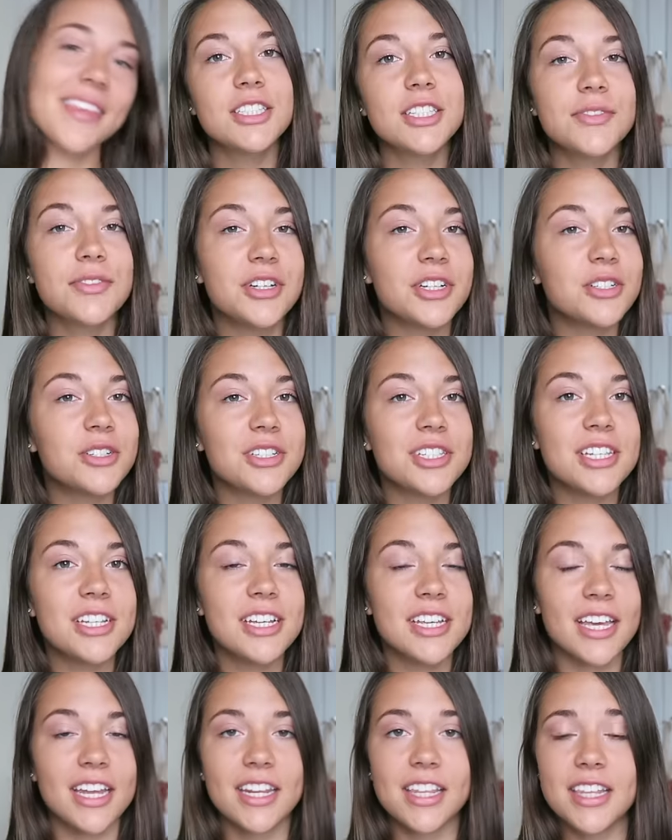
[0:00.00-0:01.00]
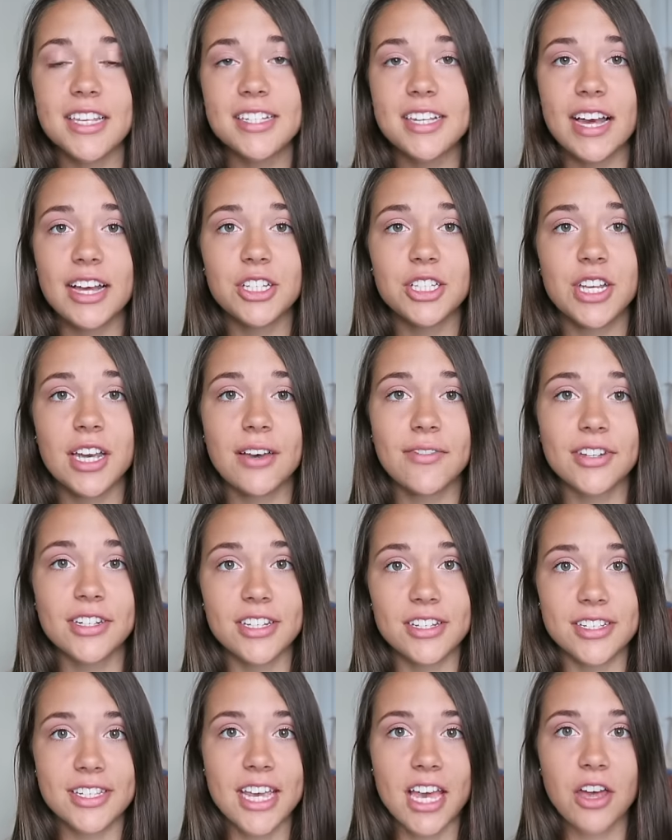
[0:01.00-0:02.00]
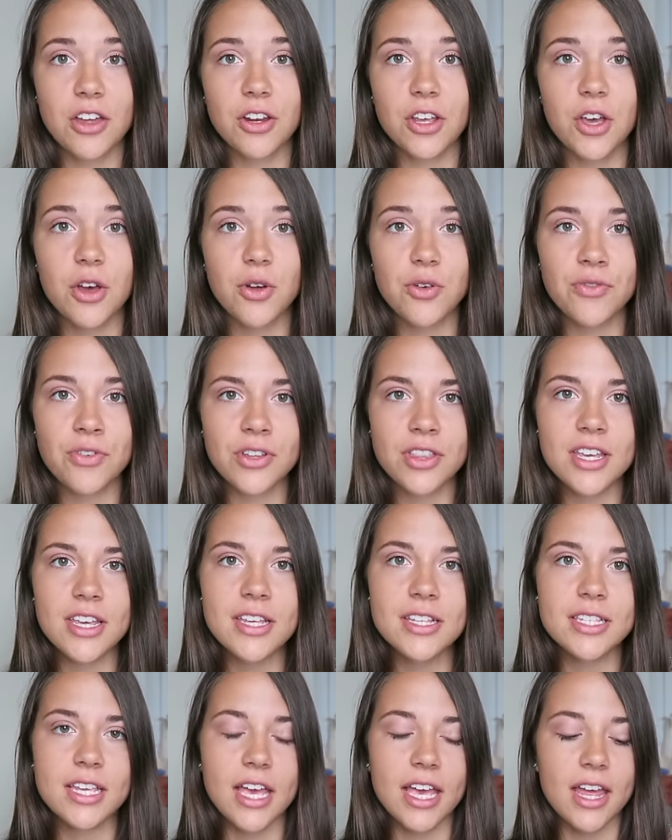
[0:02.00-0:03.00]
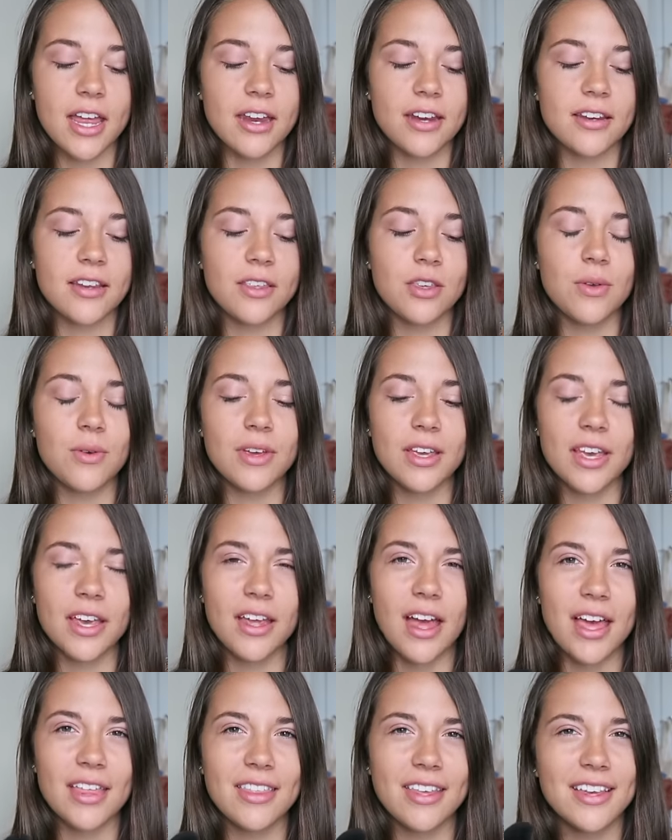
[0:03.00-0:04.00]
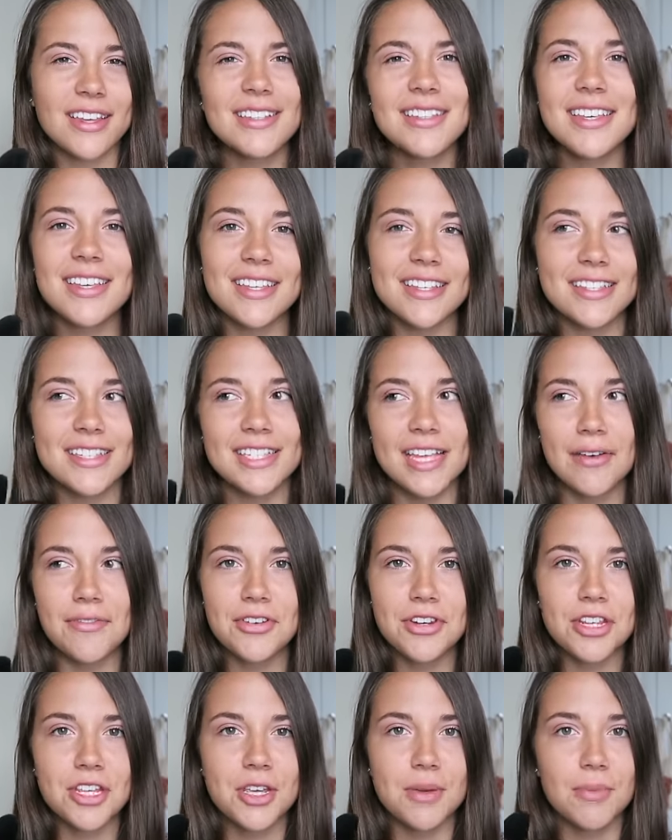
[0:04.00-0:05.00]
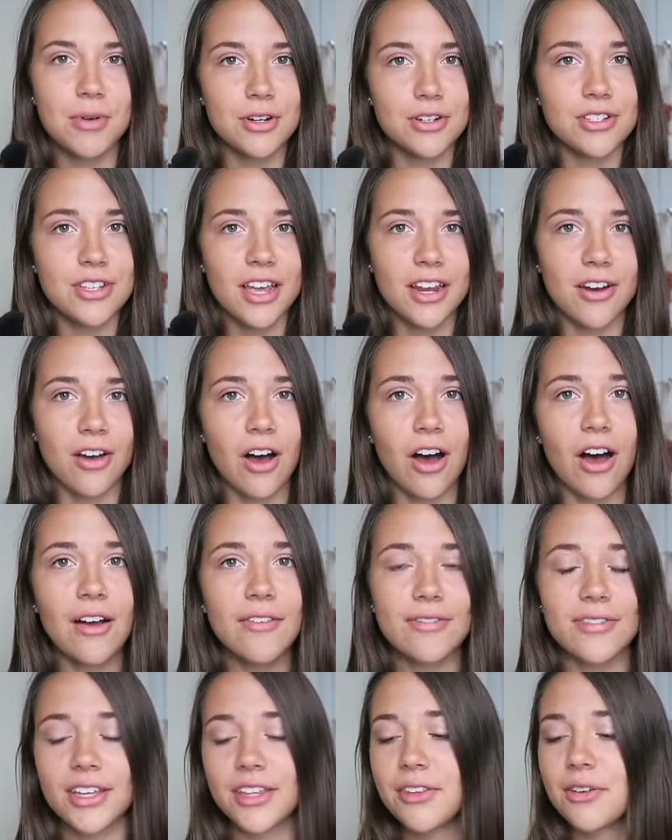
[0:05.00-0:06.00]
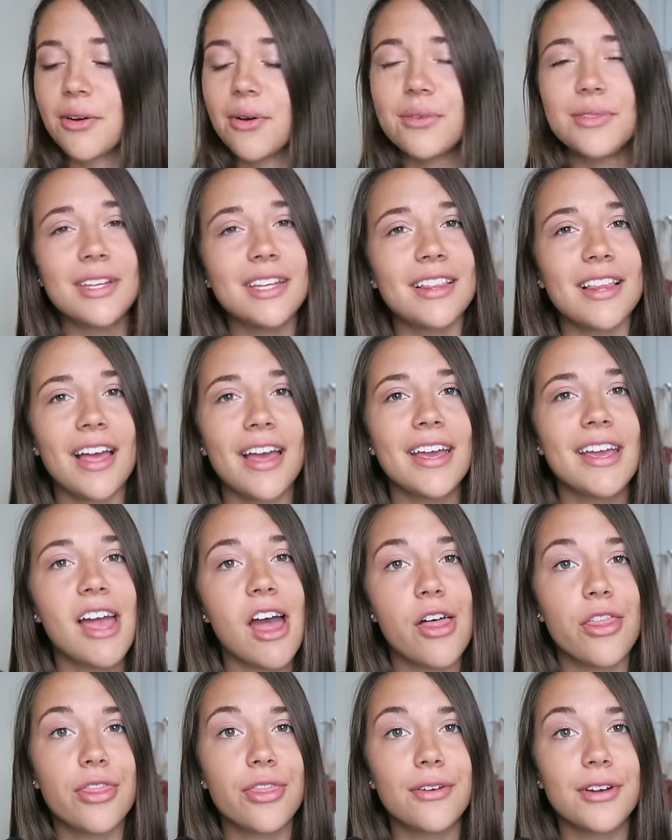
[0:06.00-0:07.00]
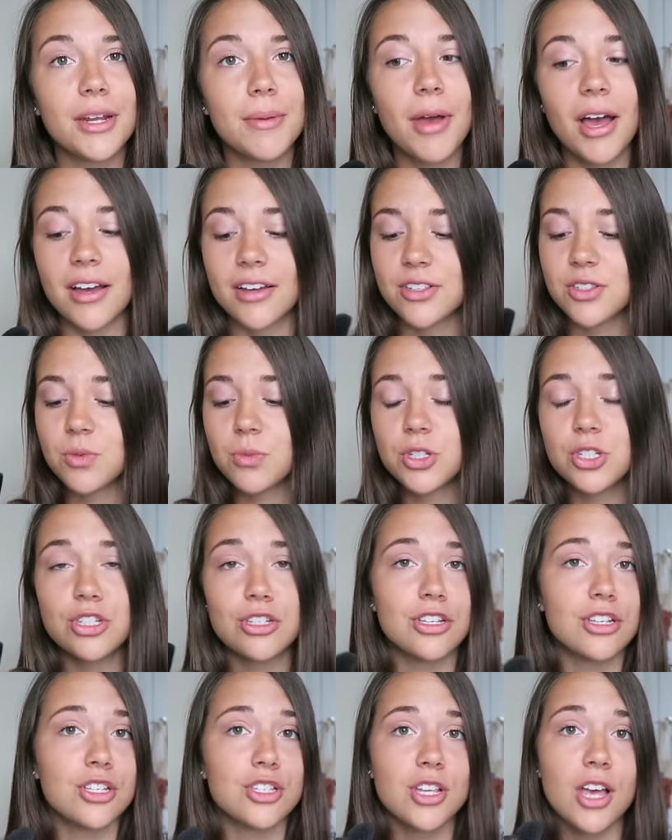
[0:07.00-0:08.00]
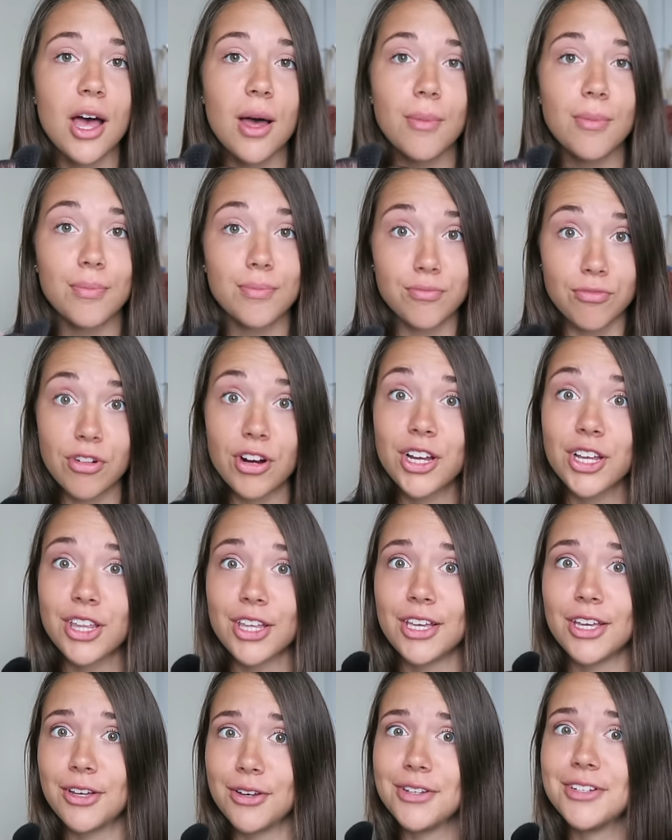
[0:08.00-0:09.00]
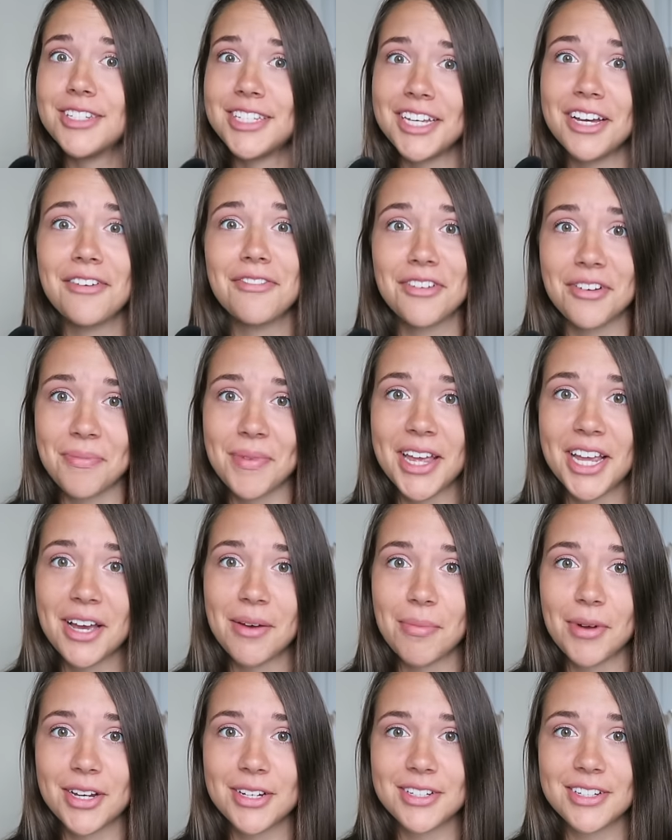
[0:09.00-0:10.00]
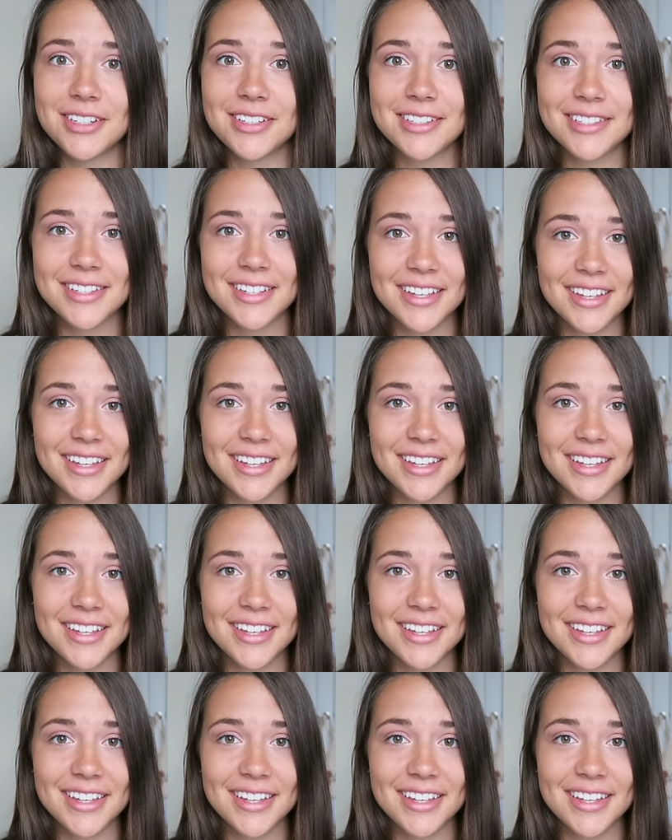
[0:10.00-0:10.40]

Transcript: So if you're interested in getting these, I actually have a discount code for these and you can get, I think it's like 70% off and they're only like 30 bucks, which is a really good deal for makeup brushes.